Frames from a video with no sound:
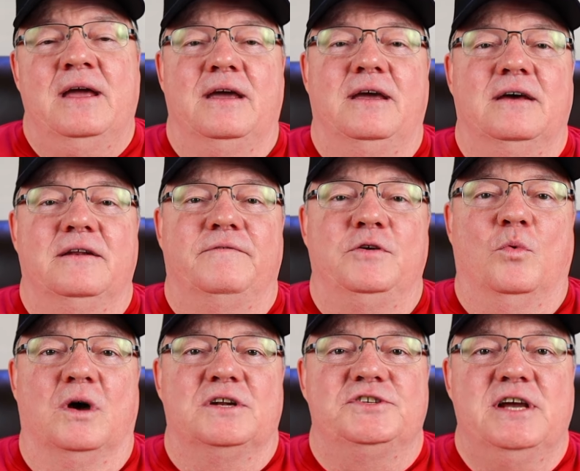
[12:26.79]
And if you
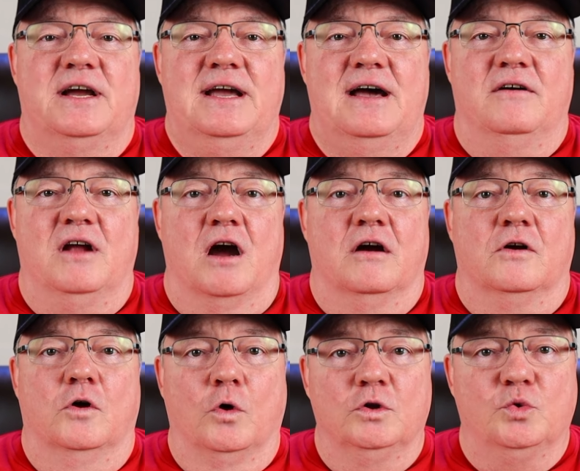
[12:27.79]
want to check out our
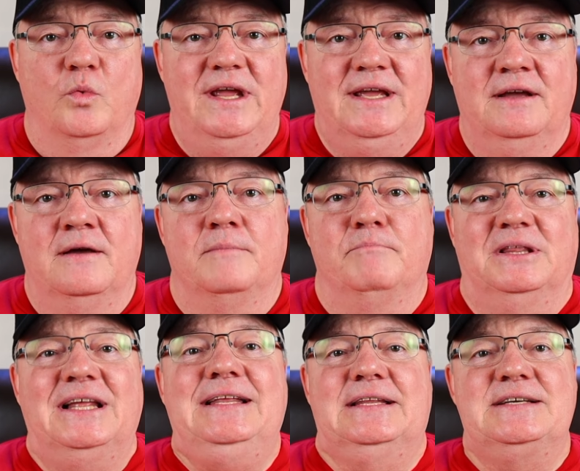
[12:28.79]
Goldwing
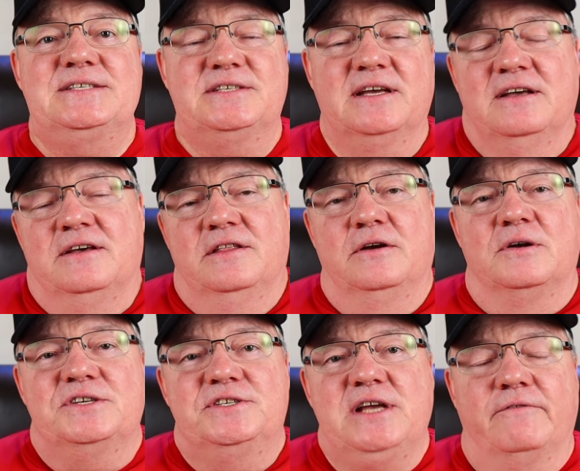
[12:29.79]
playlist, there are
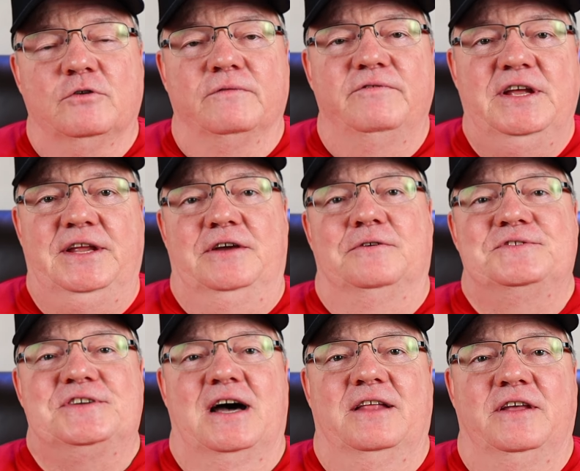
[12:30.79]
several
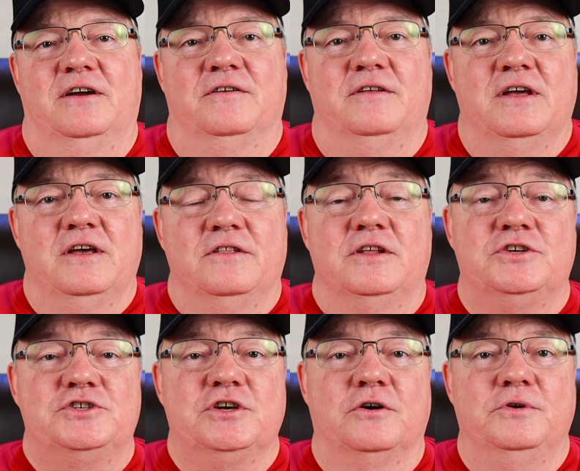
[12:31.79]
videos on there that
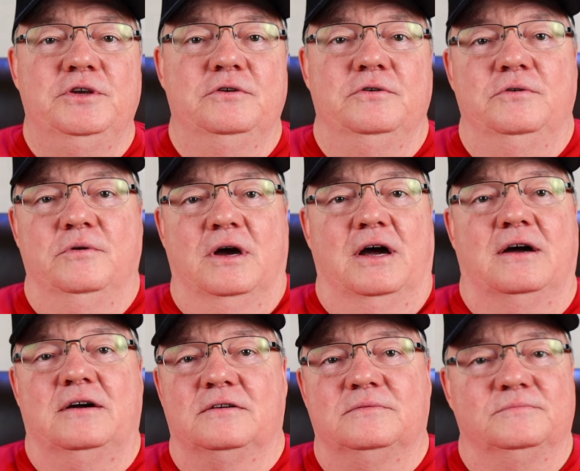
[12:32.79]
show you
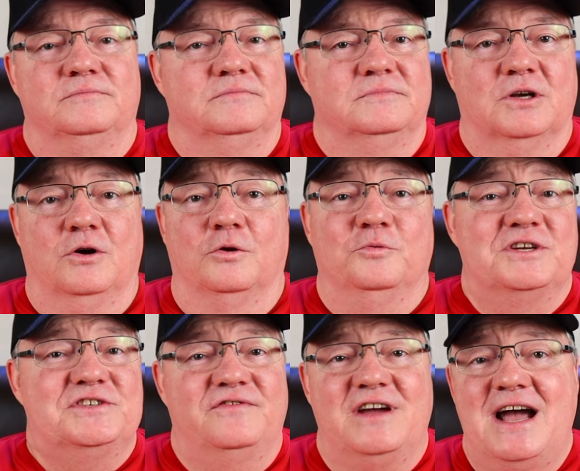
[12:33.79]
the
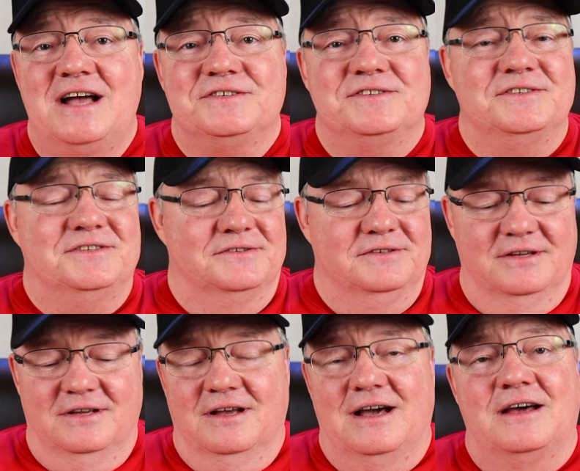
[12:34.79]
Goldwings fast,
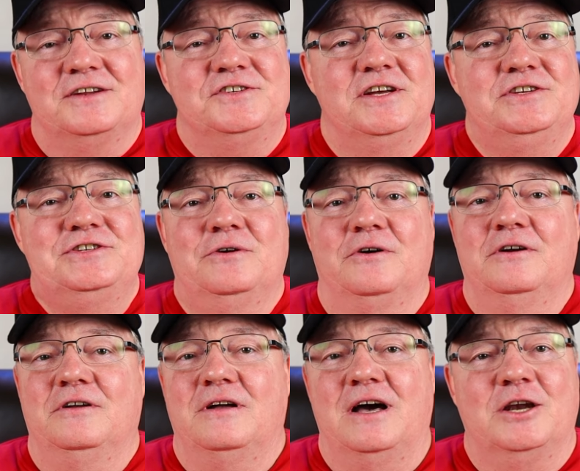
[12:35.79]
how to change the
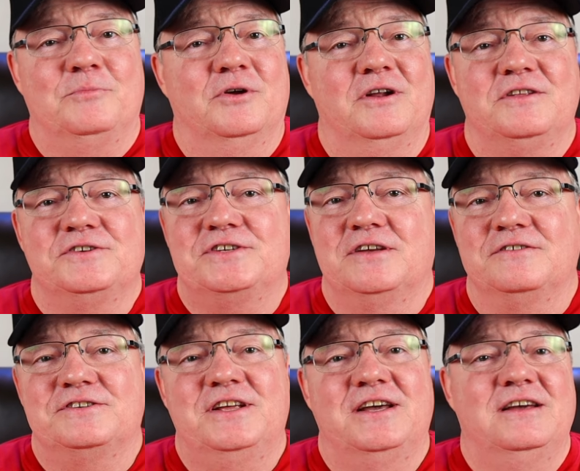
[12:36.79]
oil, how to put it on the center
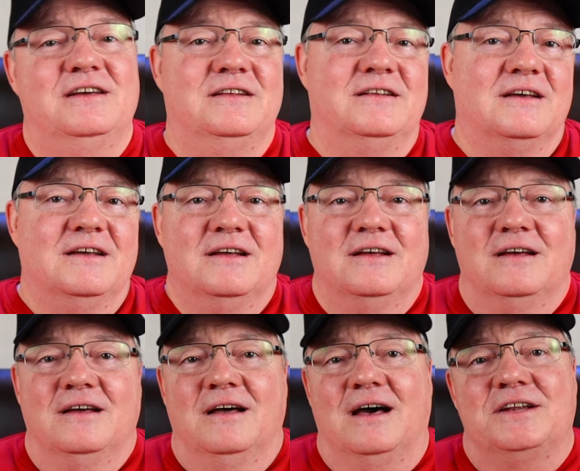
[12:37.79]
stand,
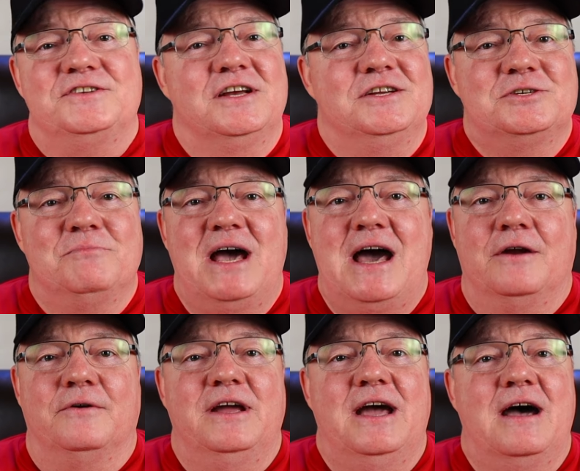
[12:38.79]
how to change the
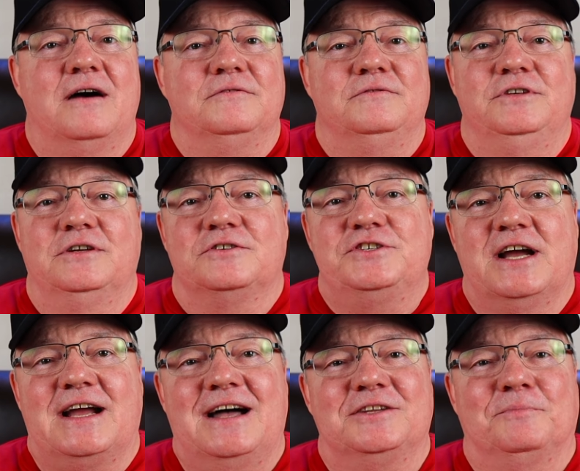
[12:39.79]
battery out.
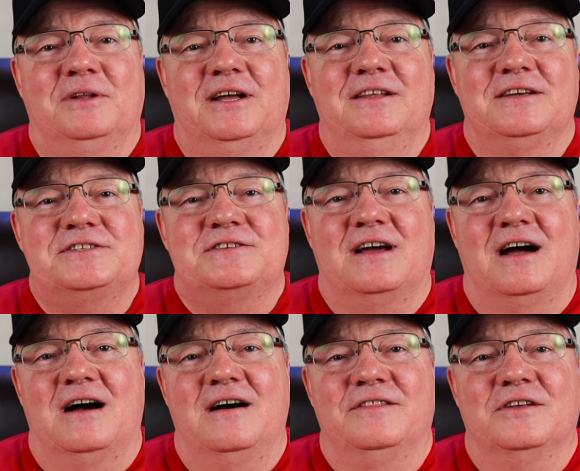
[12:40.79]
Check out the playlist
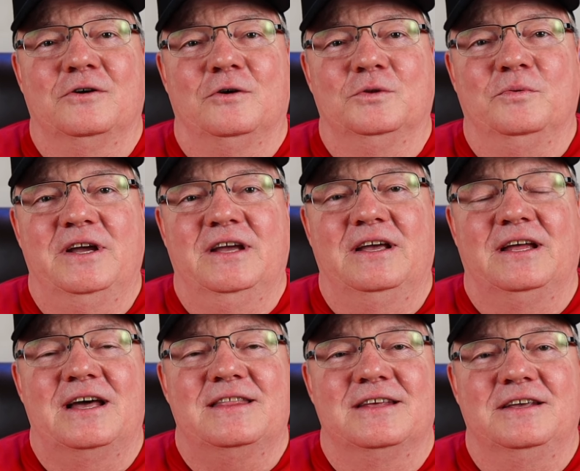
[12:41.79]
on the Goldwing, and
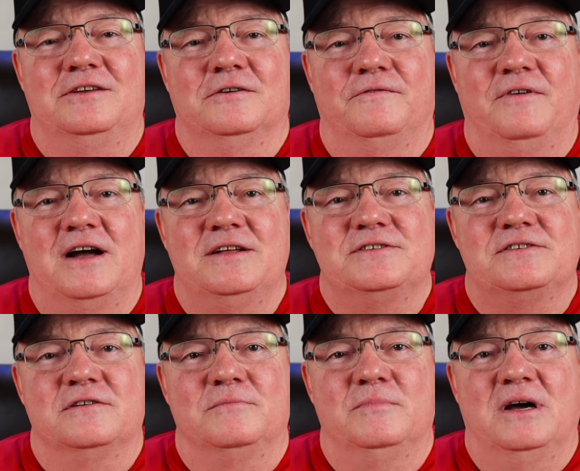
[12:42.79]
I think you'll find
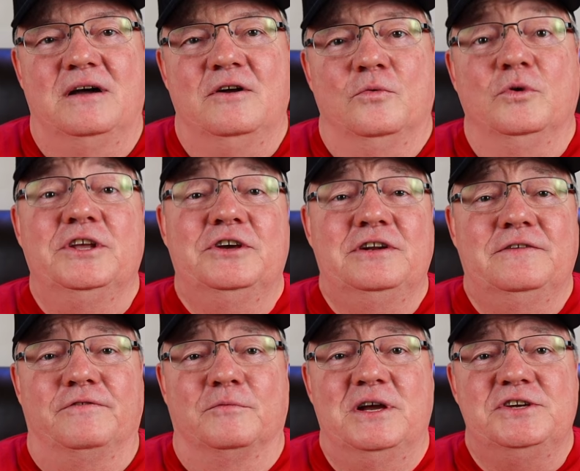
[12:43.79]
some really good
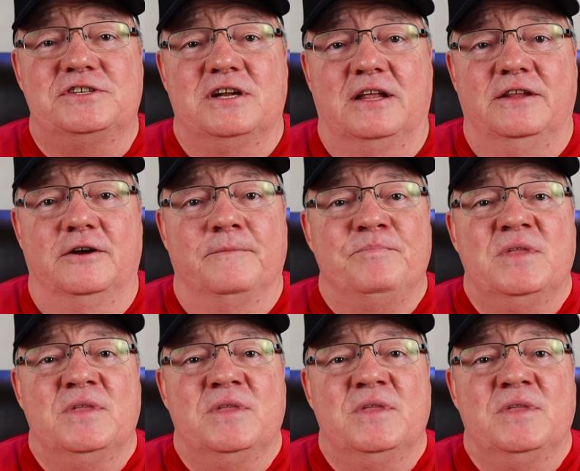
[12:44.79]
information on there.